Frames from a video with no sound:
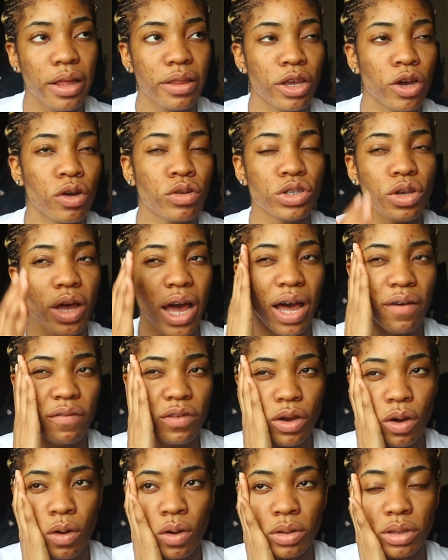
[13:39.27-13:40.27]
They also have
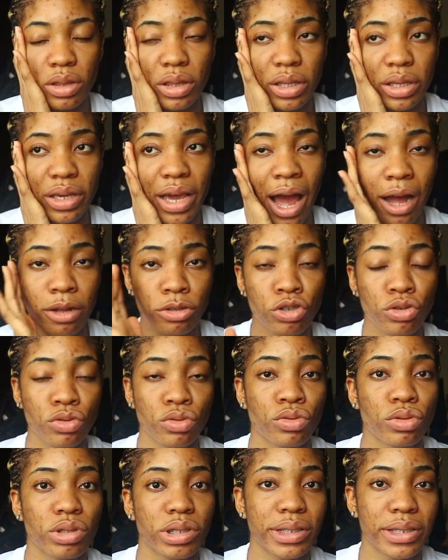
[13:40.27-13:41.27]
it on the
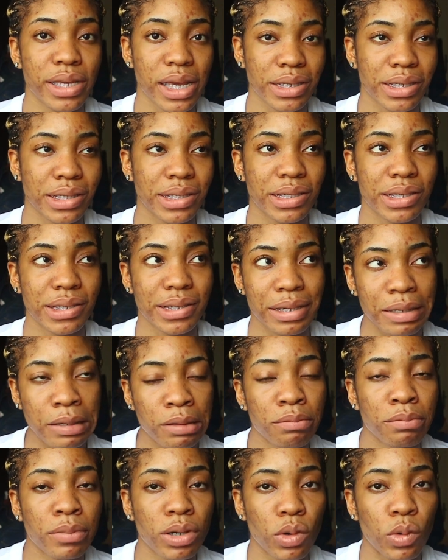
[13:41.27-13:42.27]
actual
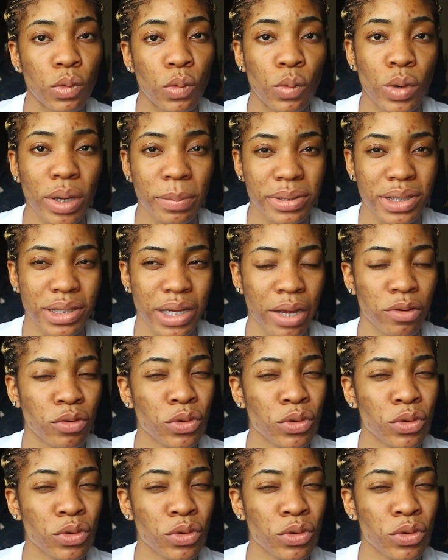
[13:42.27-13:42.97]
Deceim website.